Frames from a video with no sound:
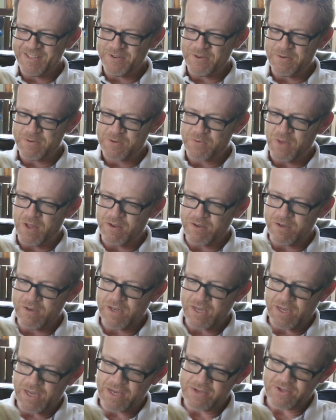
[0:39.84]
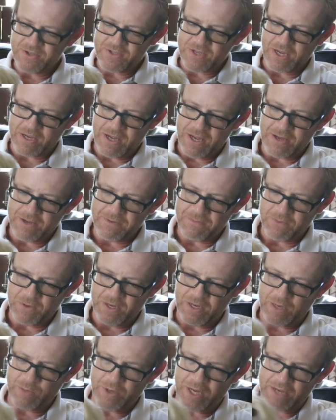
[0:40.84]
You as well, Cookie. Can't you say hi?
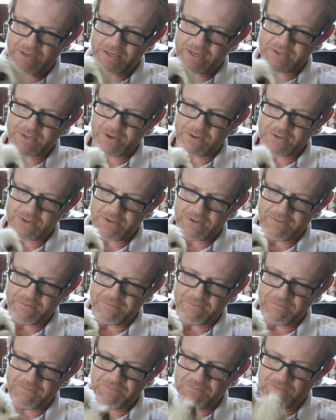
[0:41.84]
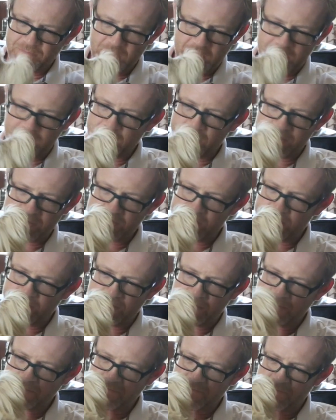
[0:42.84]
Are you going to be antisocial? You're not going to say
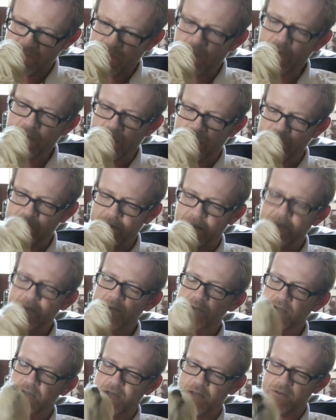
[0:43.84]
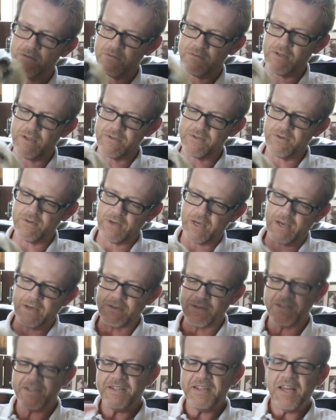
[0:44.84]
anything? Okay, I understand. That's okay.
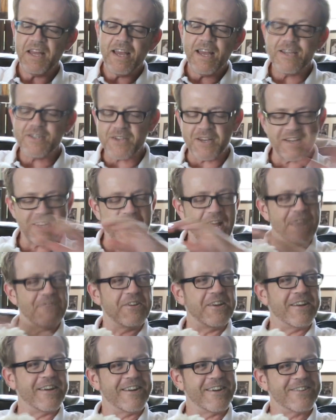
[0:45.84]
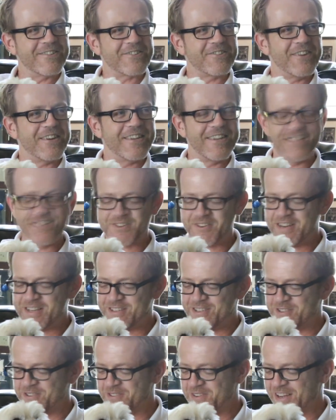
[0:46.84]
It's good to have you here. It's great. It's
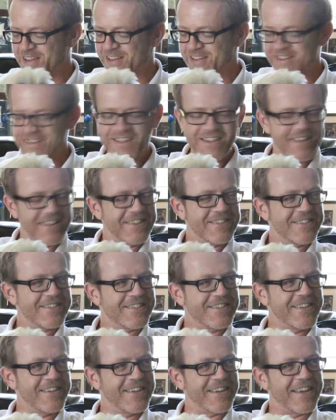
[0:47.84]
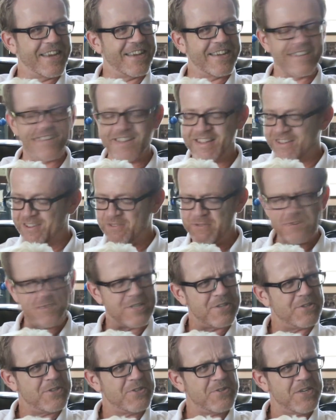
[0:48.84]
great to see you again.
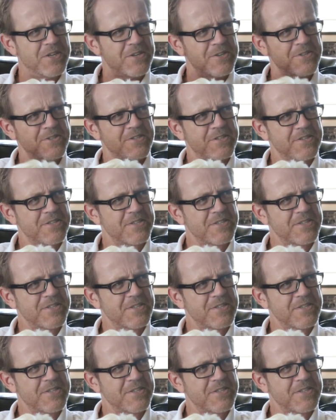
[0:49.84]
Was it 2 years?